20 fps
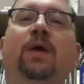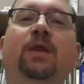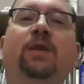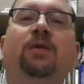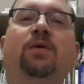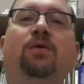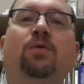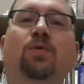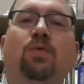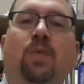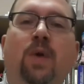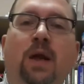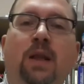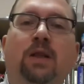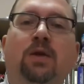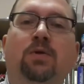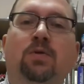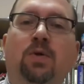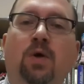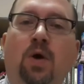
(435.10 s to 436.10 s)
with you
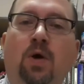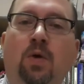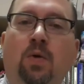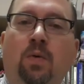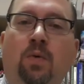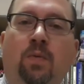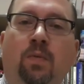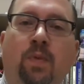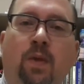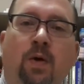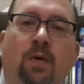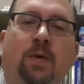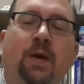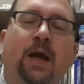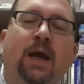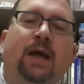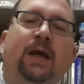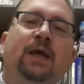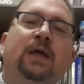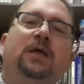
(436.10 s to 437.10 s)
when you go.
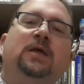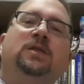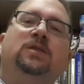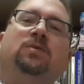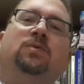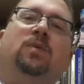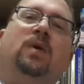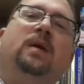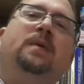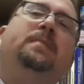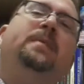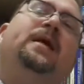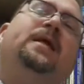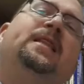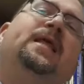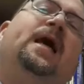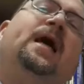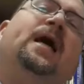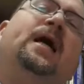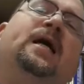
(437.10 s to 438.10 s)
Okay, so we want to
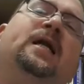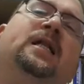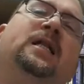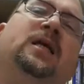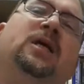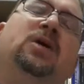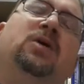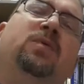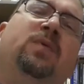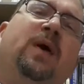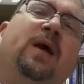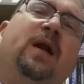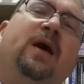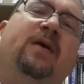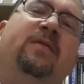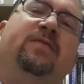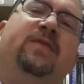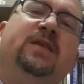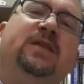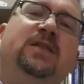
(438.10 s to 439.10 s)
make that clear right
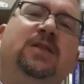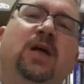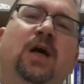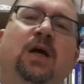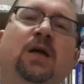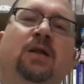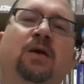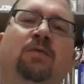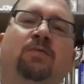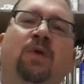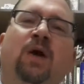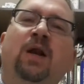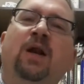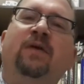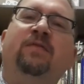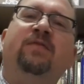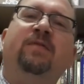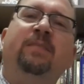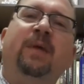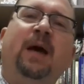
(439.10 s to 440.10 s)
off
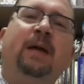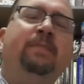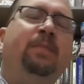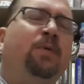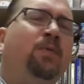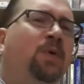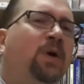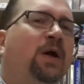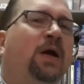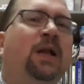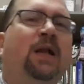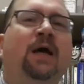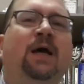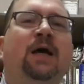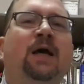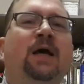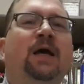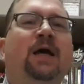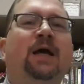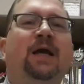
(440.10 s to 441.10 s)
the bat, but we're going to
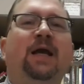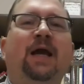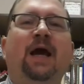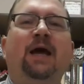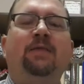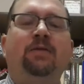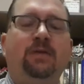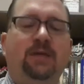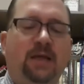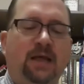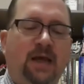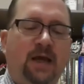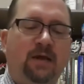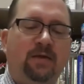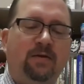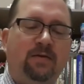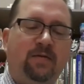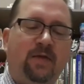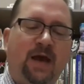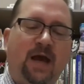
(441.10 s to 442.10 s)
gather
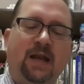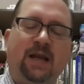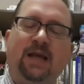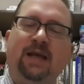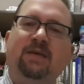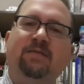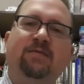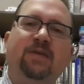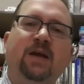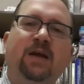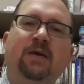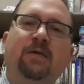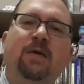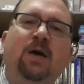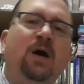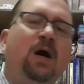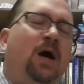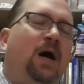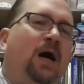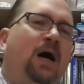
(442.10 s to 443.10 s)
together that evening
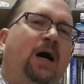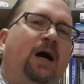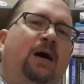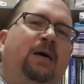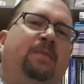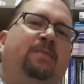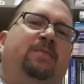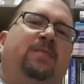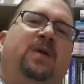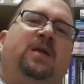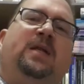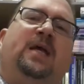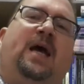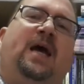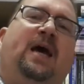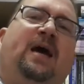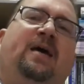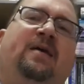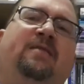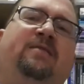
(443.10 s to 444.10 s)
to
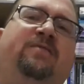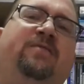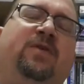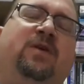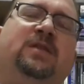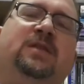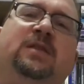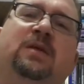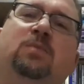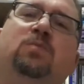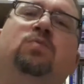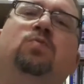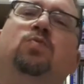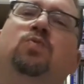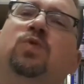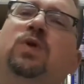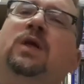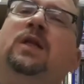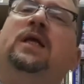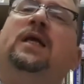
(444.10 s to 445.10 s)
have
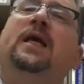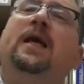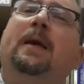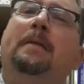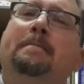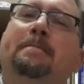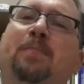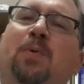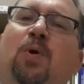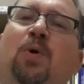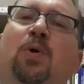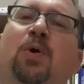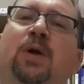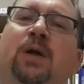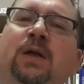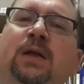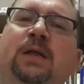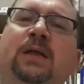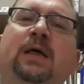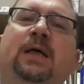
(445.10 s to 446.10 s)
some really
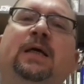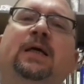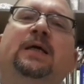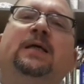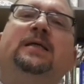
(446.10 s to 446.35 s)
important